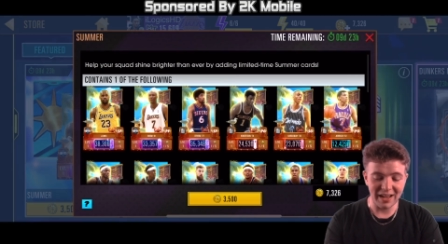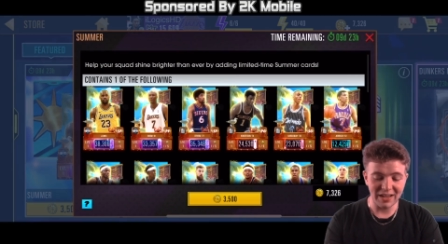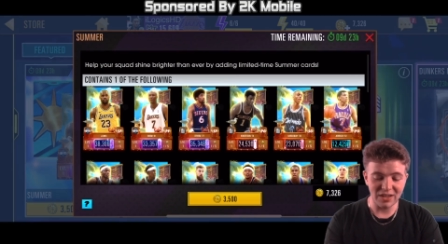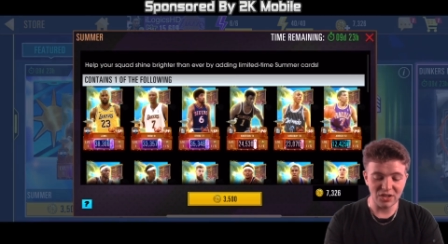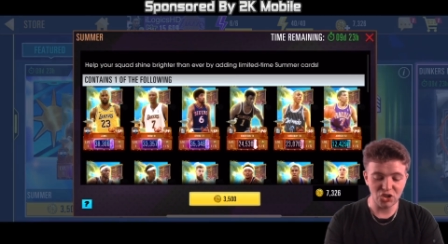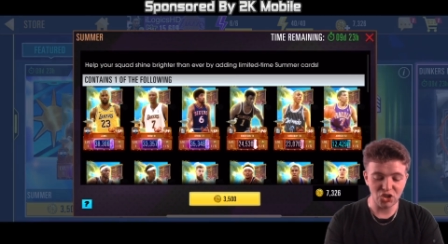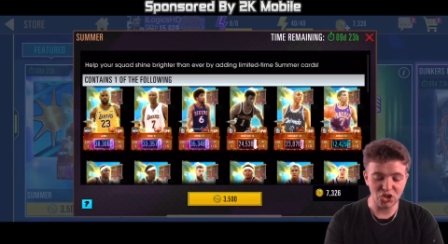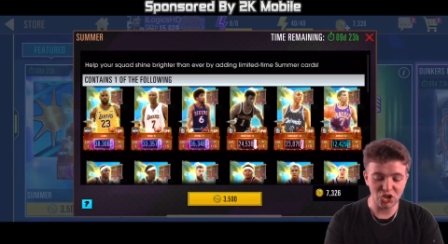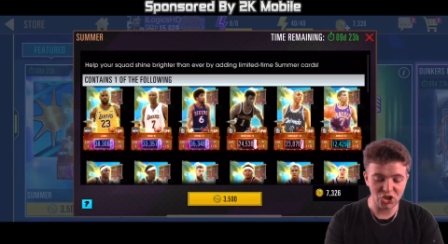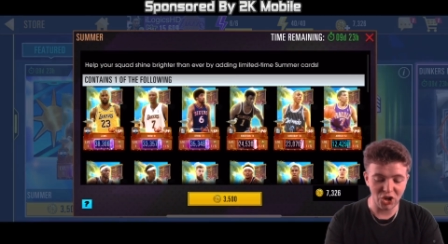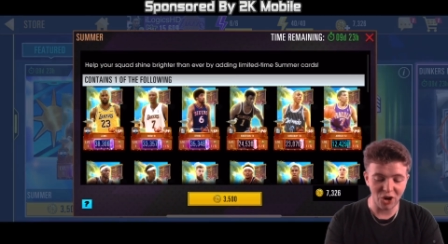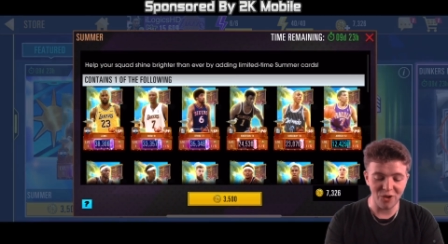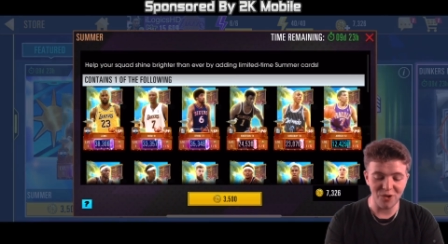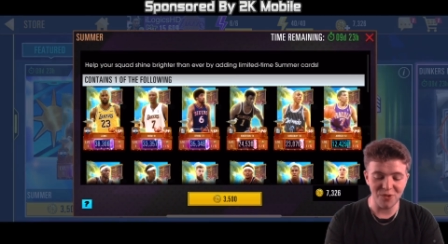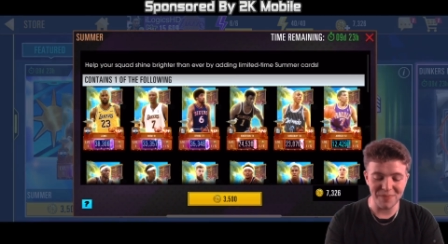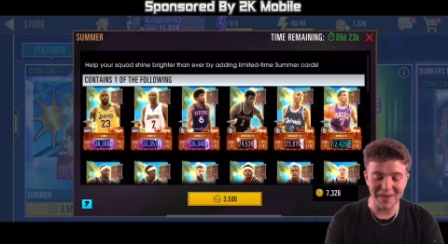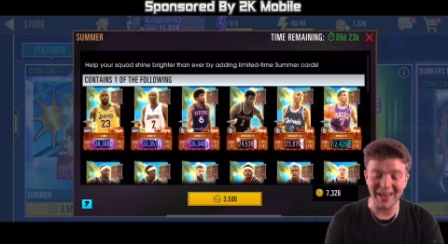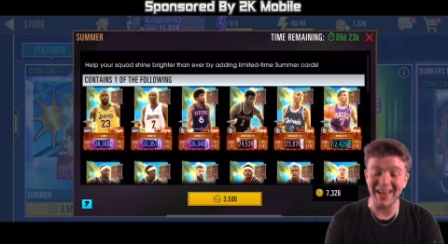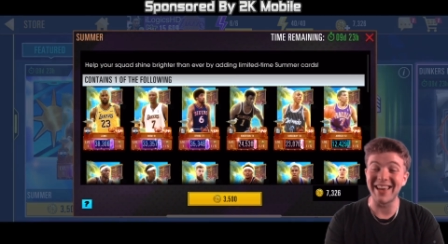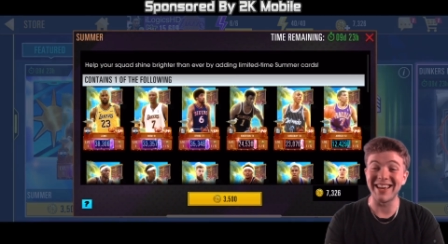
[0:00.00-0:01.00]
Show
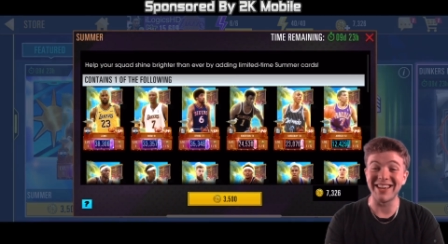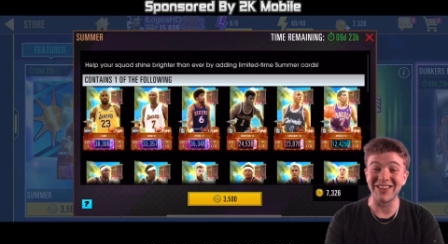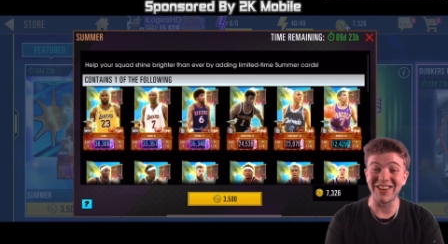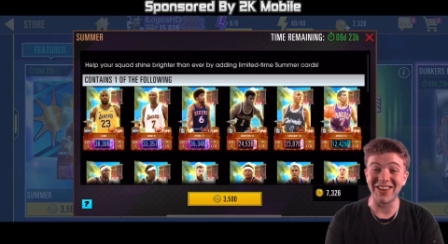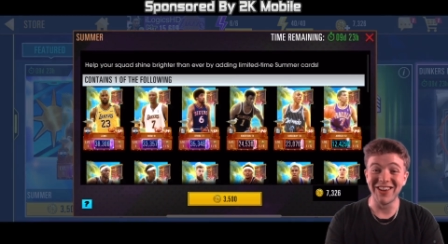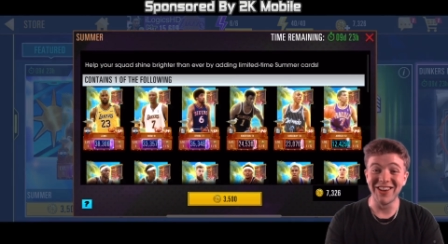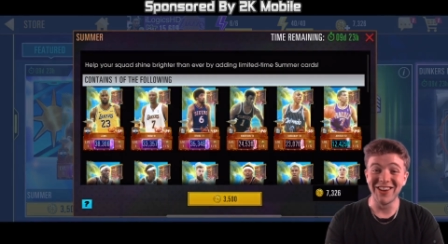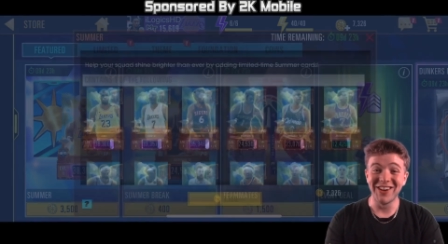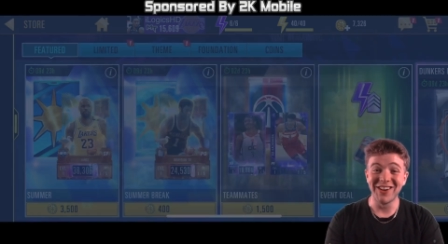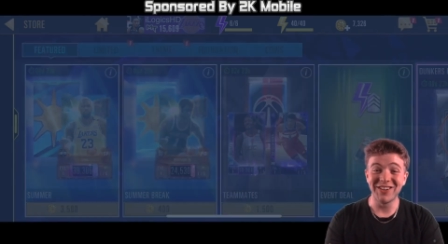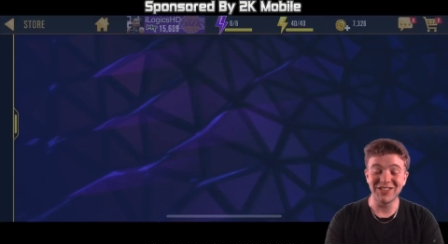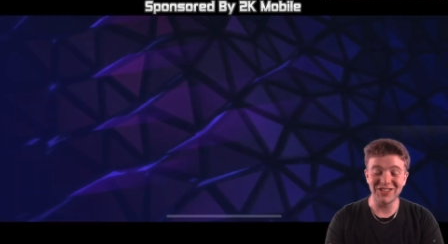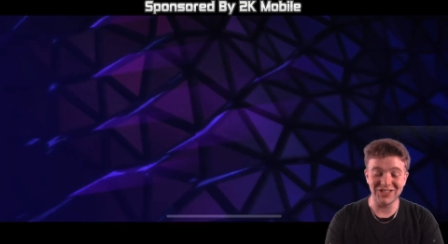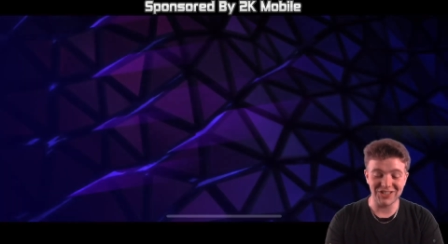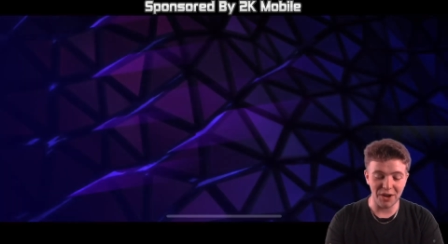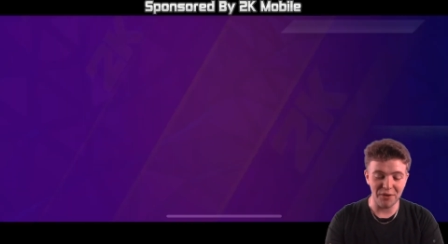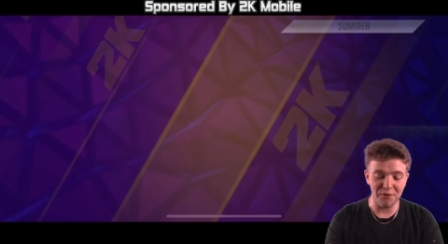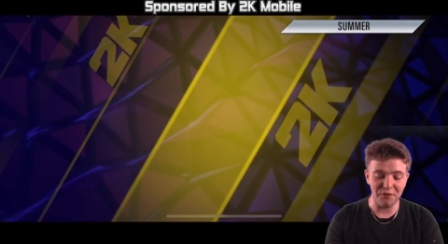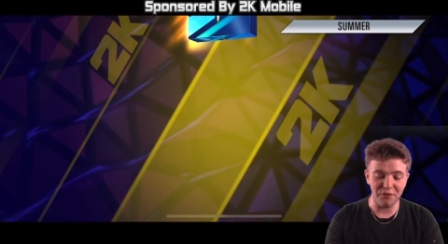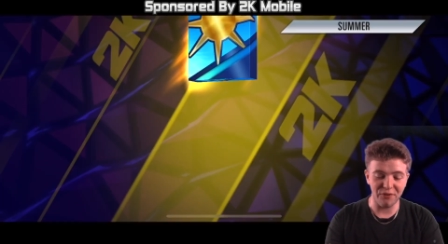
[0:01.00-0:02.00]
me
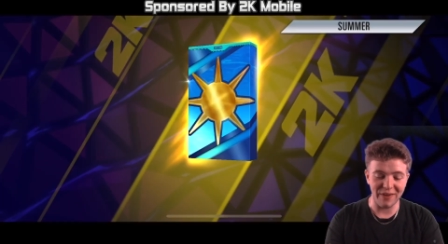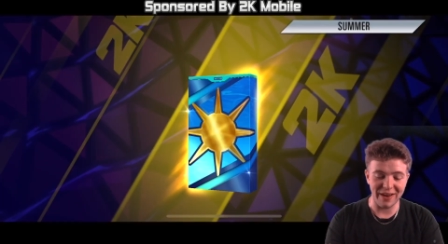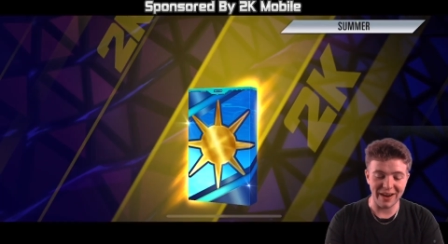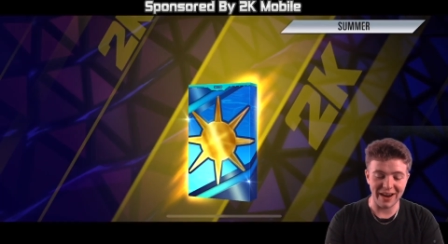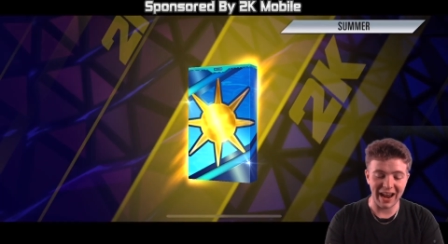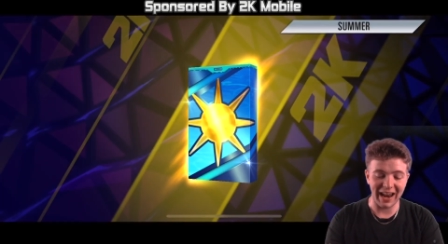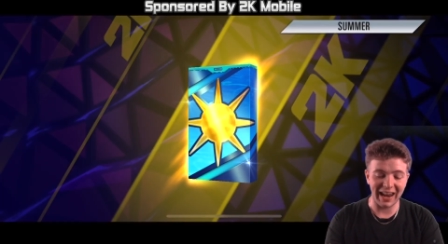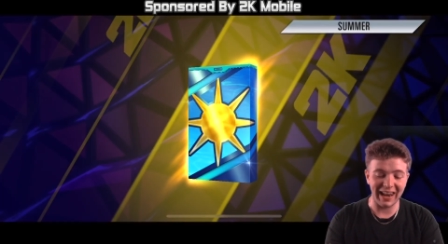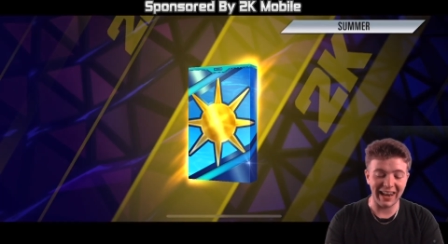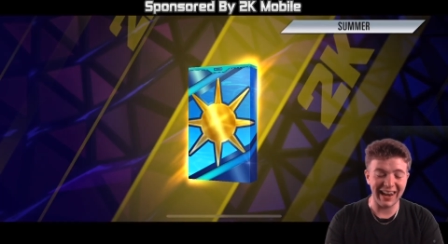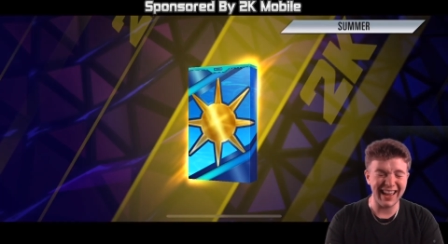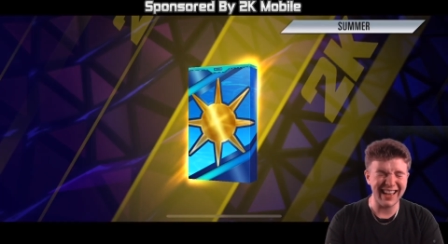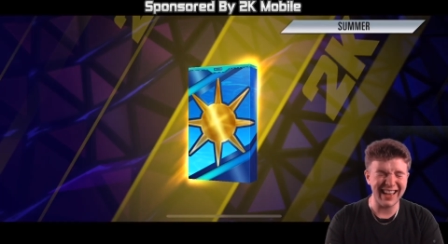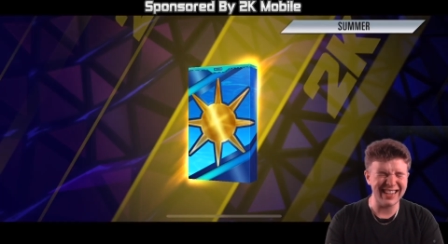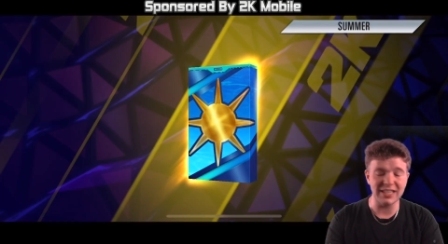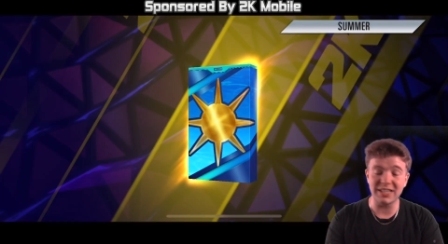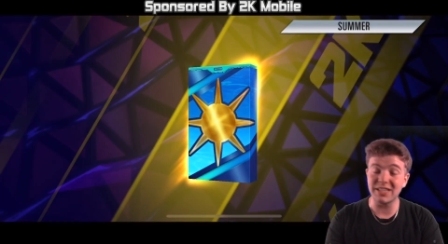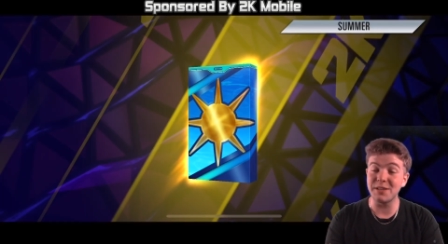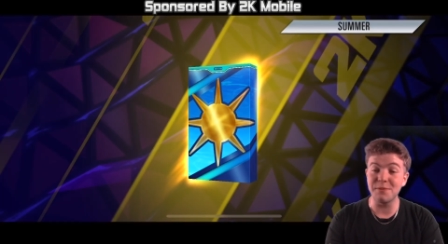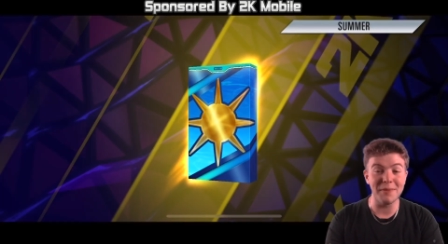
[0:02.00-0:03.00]
something, at
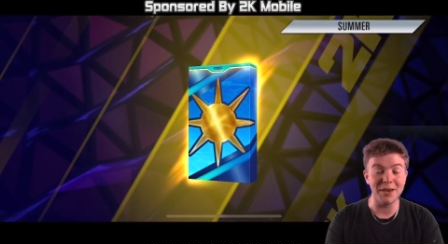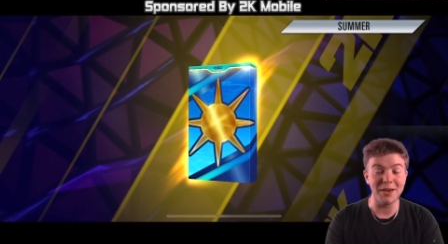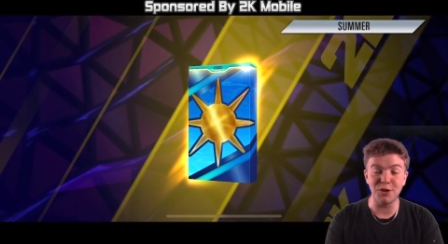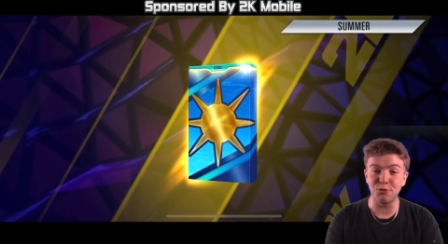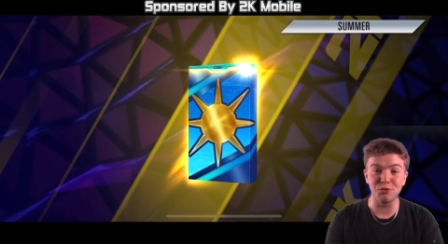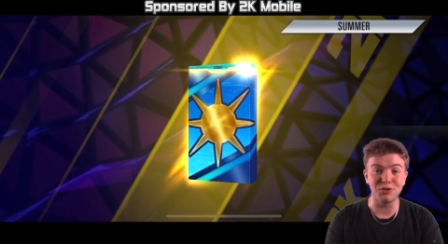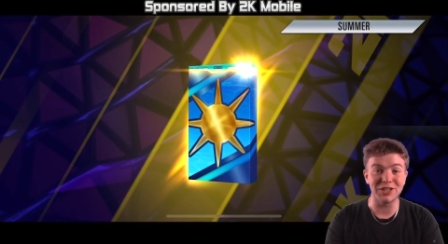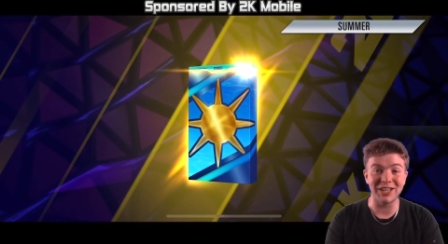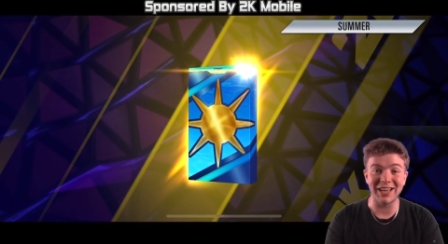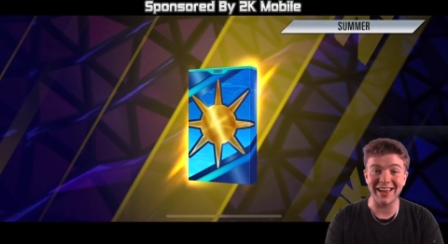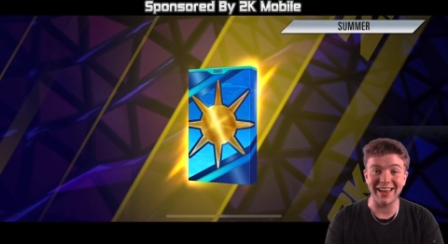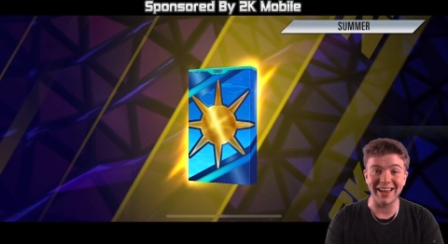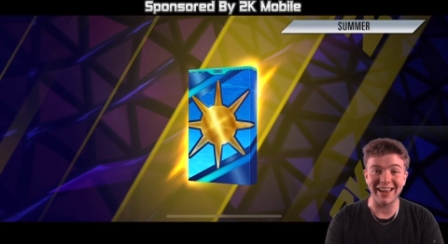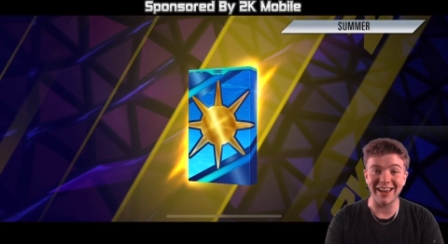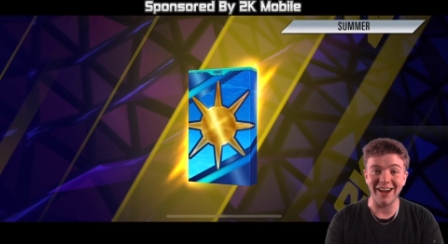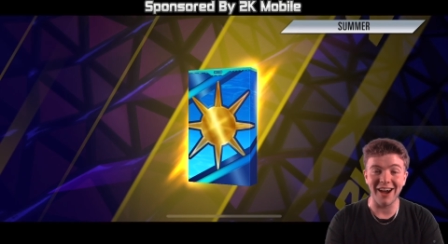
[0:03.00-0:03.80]
least middle tier.